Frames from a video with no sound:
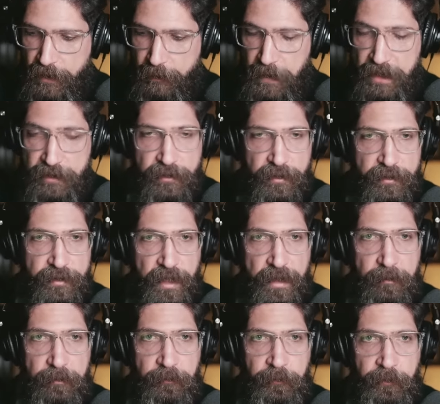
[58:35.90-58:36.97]
But
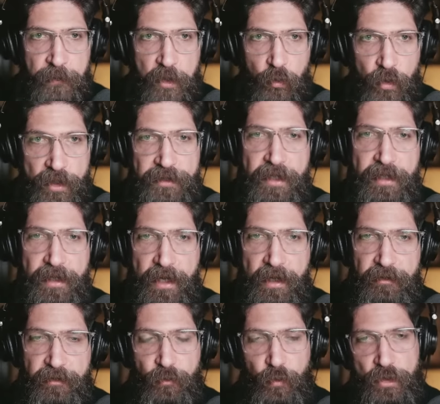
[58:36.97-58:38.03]
time will tell,
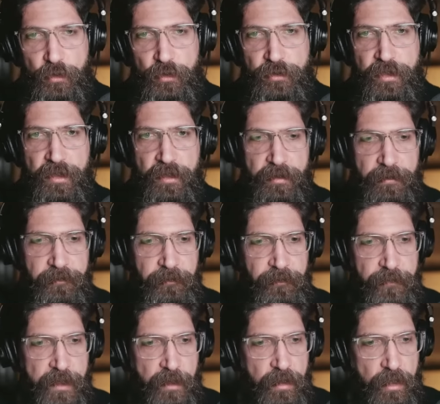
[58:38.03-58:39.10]
guys. What do you think
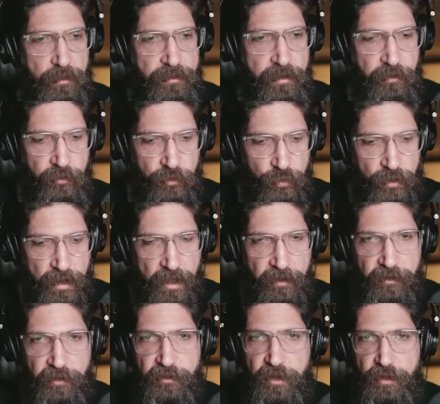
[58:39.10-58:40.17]
about these two
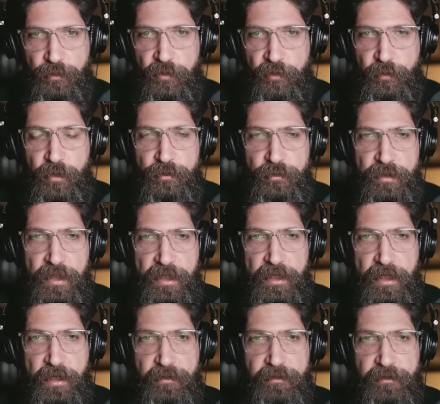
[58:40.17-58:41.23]
cases that we spoke today,
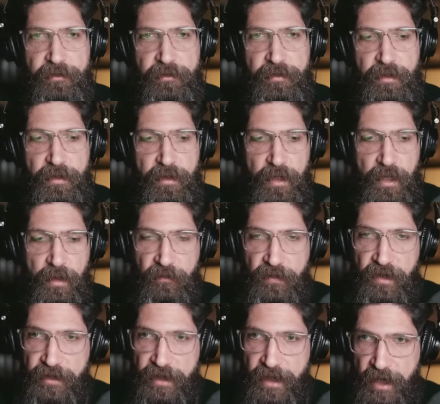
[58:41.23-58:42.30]
guys? I'm
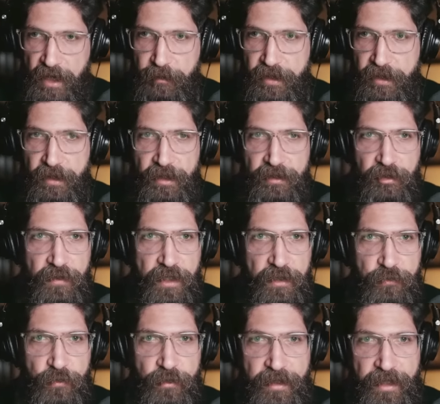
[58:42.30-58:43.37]
very happy and
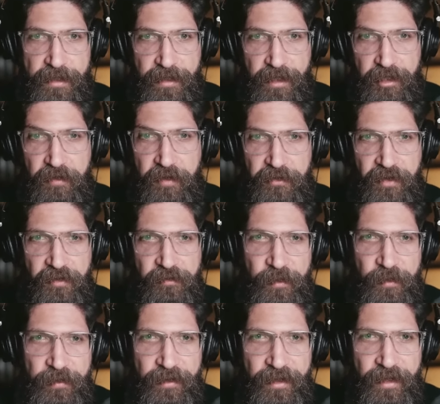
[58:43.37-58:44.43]
grateful that hundreds of
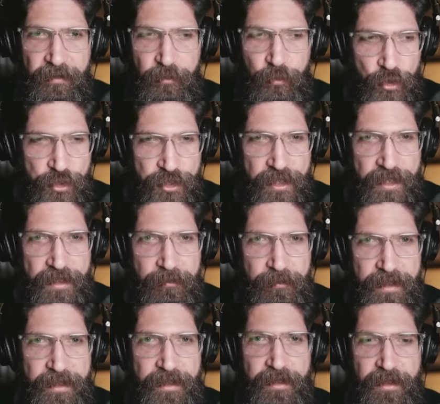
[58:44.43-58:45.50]
people are watching
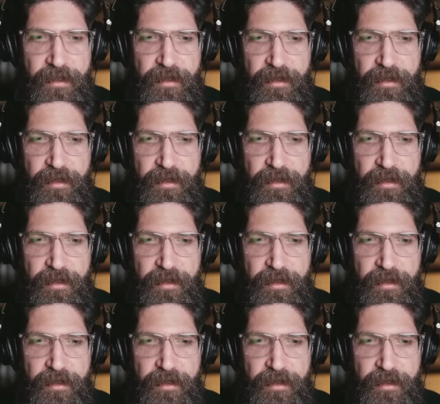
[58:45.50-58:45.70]
me